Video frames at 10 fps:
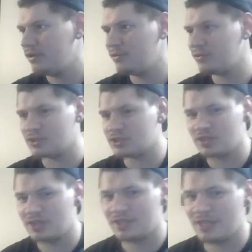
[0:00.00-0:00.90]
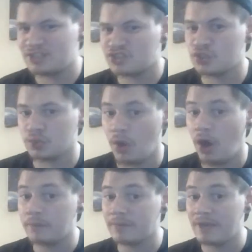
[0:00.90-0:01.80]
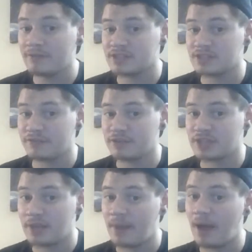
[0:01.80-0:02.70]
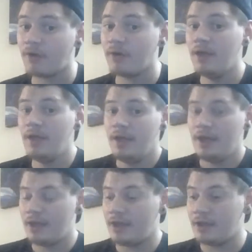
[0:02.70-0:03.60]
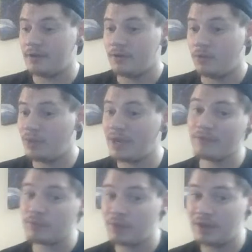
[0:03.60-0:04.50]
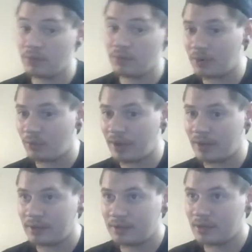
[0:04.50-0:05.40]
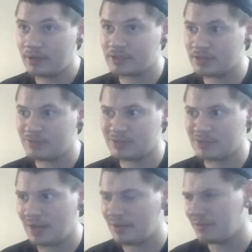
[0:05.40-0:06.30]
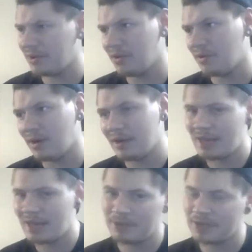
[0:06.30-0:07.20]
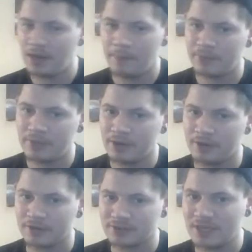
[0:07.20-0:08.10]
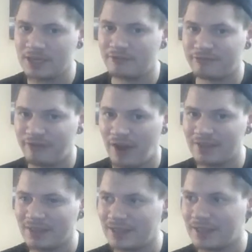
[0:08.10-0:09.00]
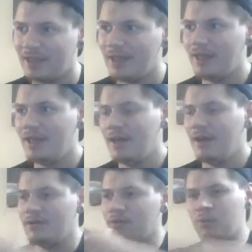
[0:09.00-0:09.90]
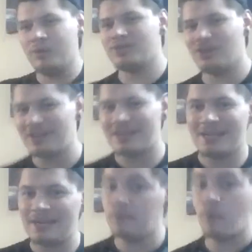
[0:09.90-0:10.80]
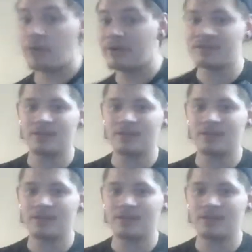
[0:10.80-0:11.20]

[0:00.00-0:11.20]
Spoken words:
it's drawn me ever since it first came out, and we never went right away. It was I don't know. I had to be a couple of years, and then finally we started getting more into